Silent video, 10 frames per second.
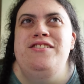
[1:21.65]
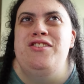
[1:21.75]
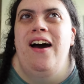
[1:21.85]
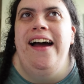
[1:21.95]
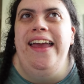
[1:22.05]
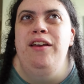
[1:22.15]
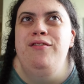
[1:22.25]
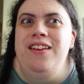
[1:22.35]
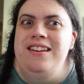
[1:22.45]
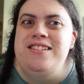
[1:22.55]
to try and
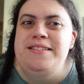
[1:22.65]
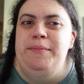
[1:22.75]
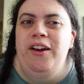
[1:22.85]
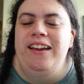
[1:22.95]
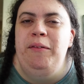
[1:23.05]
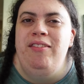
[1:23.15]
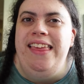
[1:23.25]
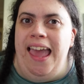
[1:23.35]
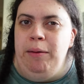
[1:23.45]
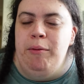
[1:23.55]
finish this book with
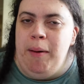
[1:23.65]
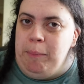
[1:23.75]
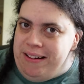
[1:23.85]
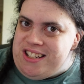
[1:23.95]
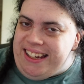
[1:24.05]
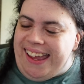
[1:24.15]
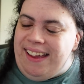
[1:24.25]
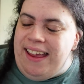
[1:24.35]
the aim of publishing it